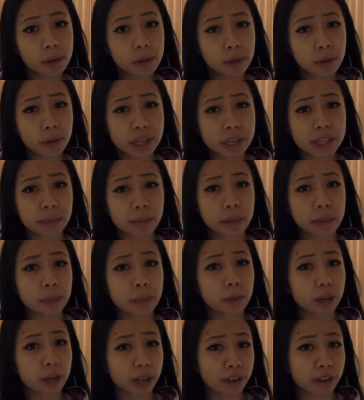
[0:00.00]
to wear something
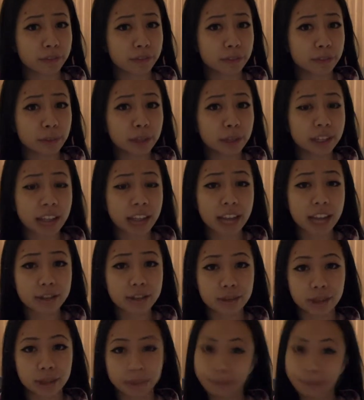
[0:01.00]
more comfortable and
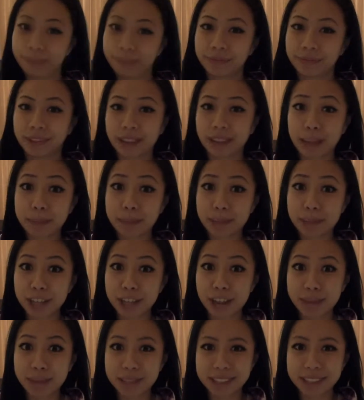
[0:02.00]
casual, like
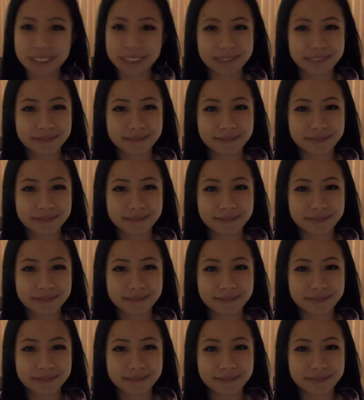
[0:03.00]
pajamas.